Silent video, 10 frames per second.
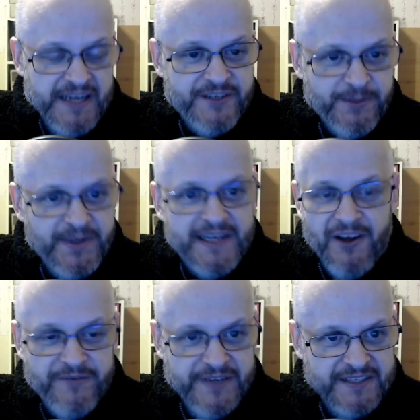He should be a
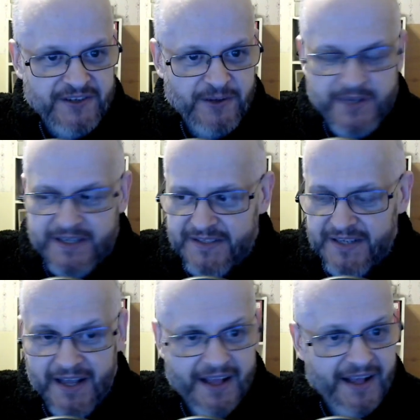laughingstock
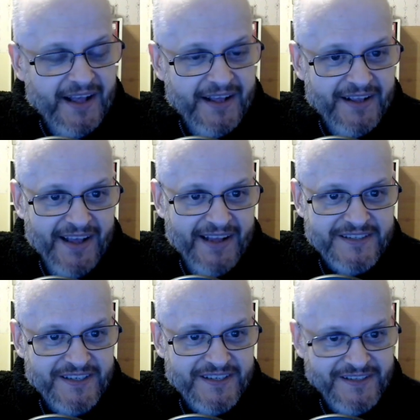because
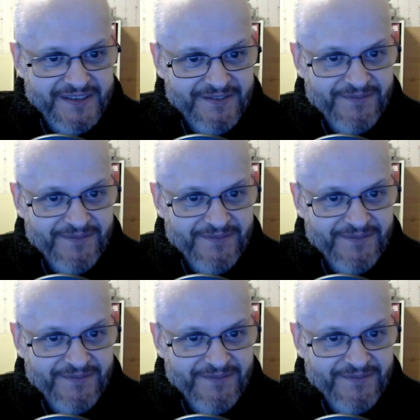it's just